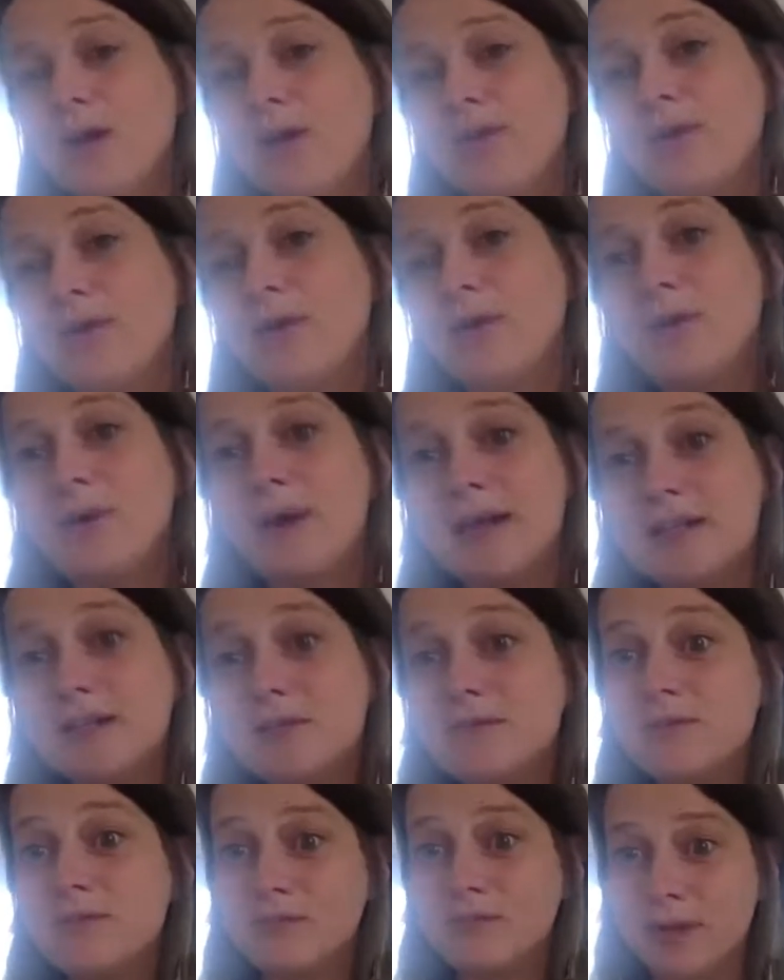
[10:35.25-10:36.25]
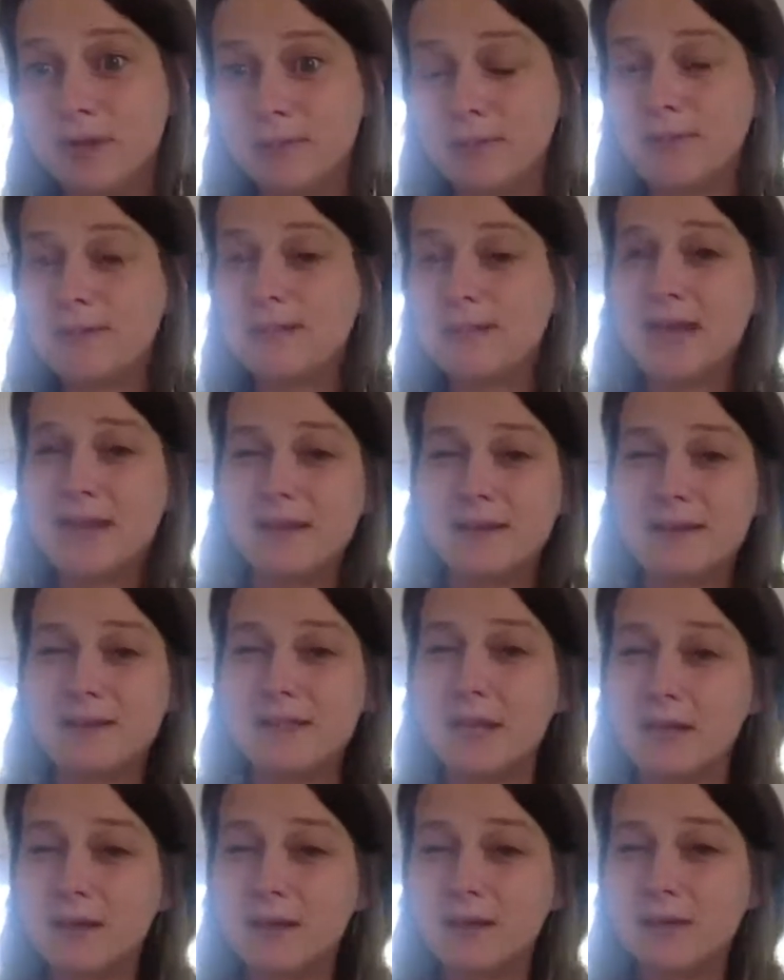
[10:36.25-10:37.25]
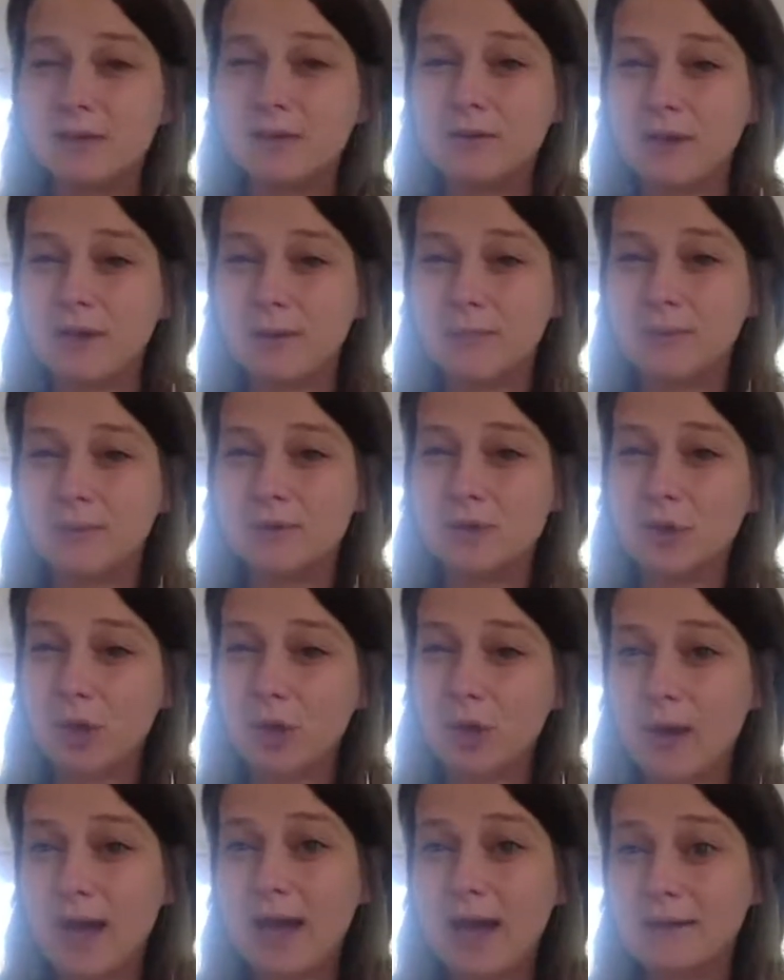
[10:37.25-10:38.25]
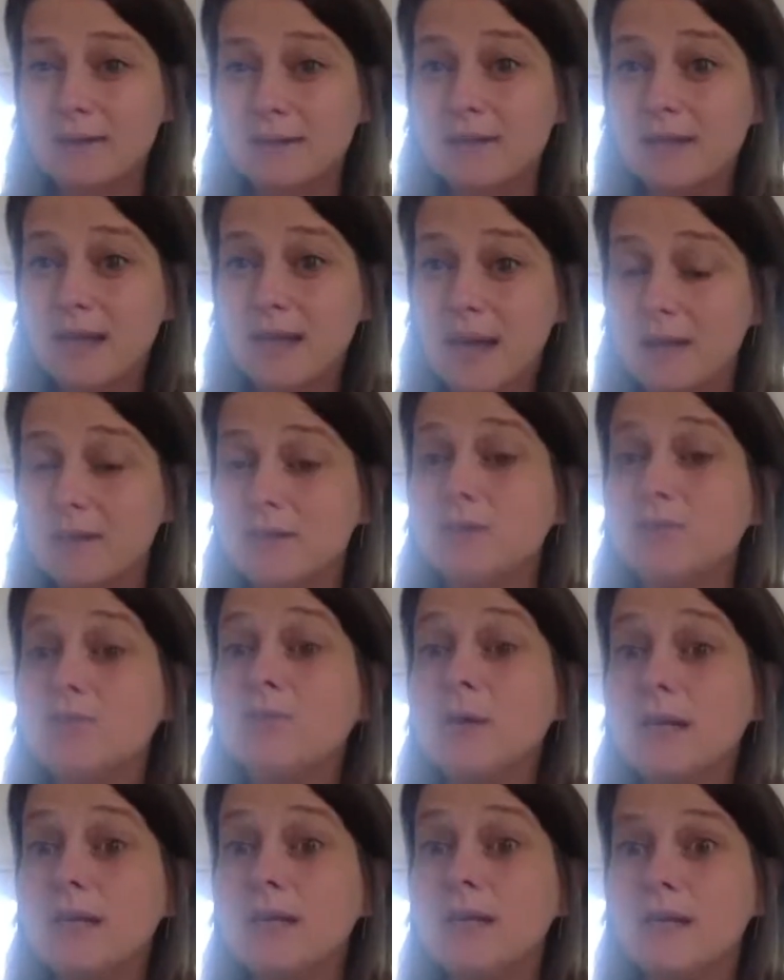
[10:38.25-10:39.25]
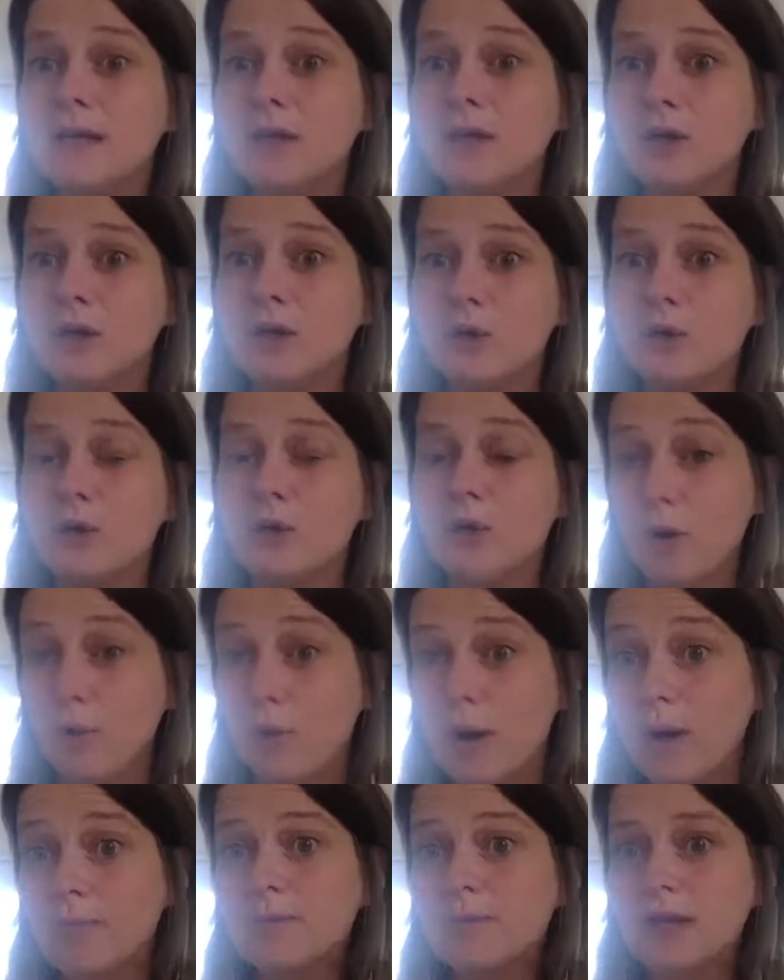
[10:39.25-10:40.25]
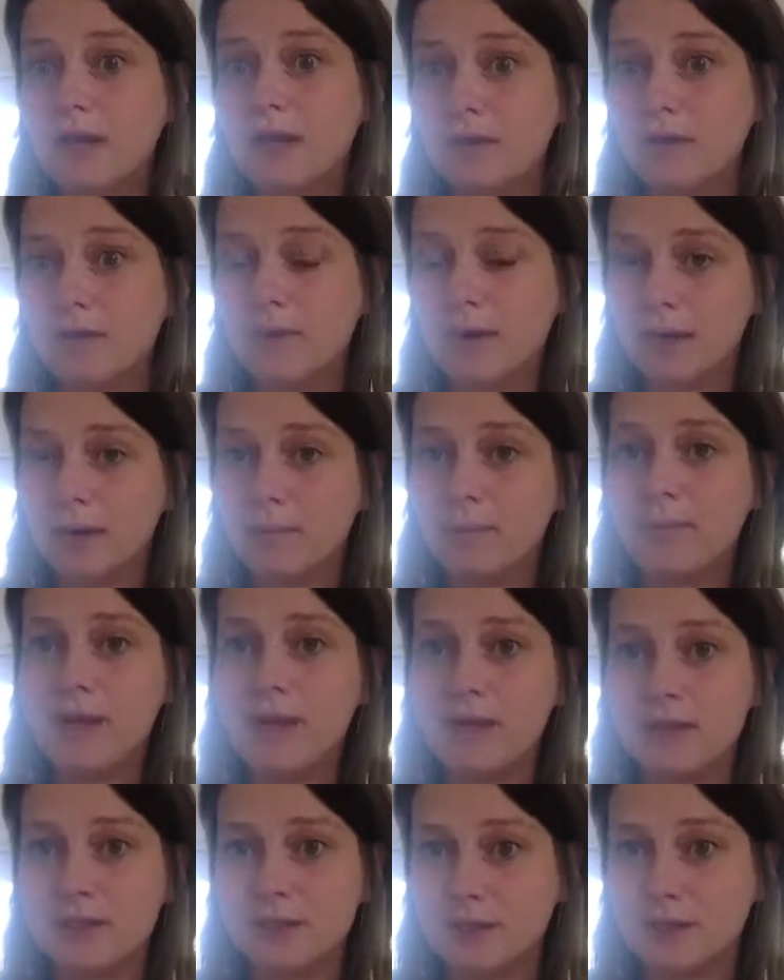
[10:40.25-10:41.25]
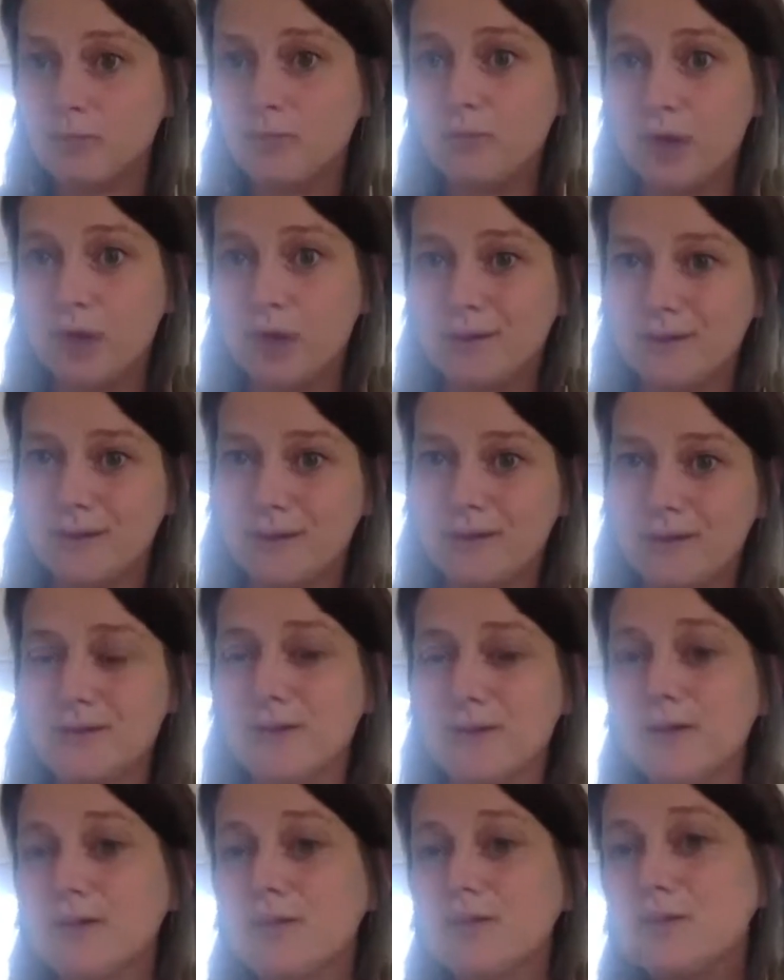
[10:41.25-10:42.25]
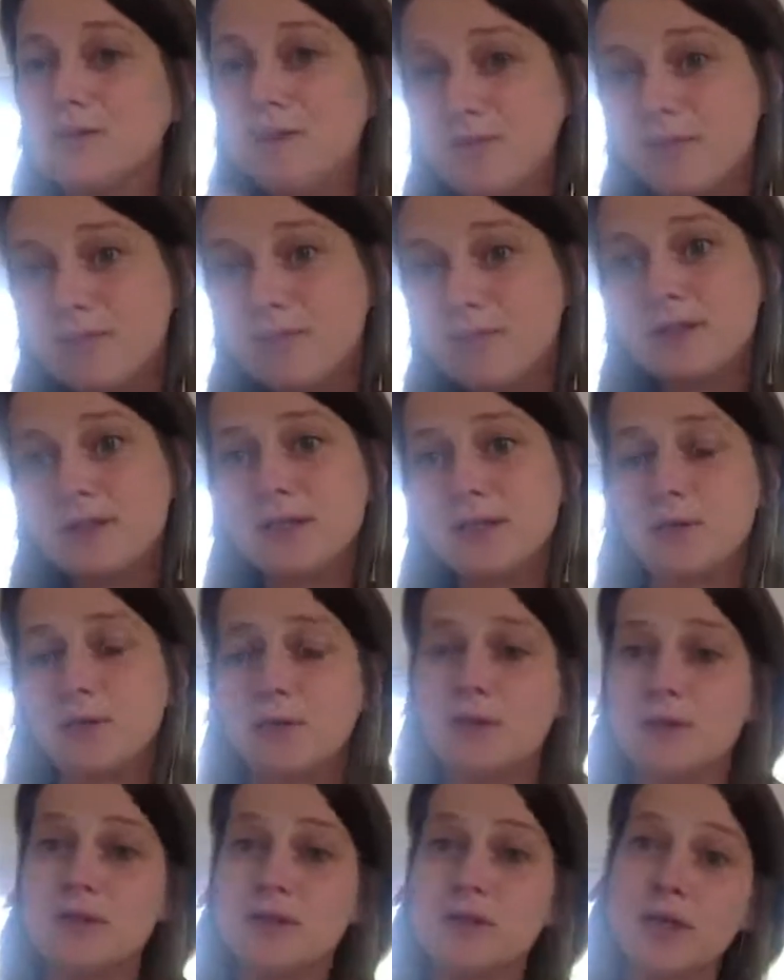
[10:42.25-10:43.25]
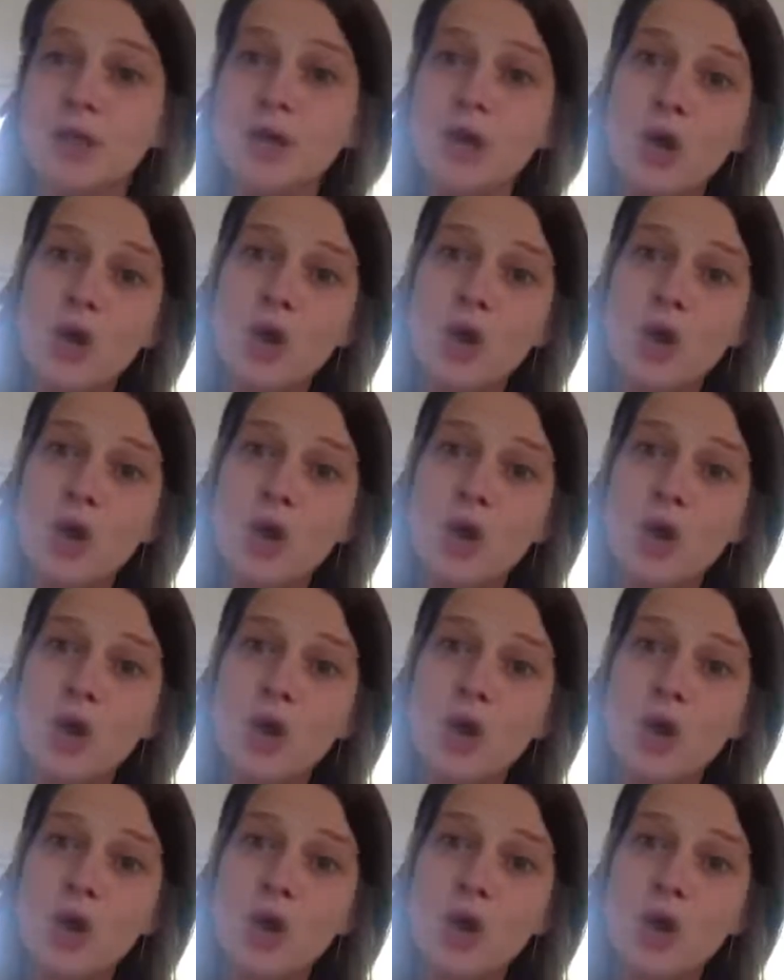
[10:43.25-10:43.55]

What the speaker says: the creative development and the technical development to go hand in hand and really grow up together in a piece of work that is neither driven by technology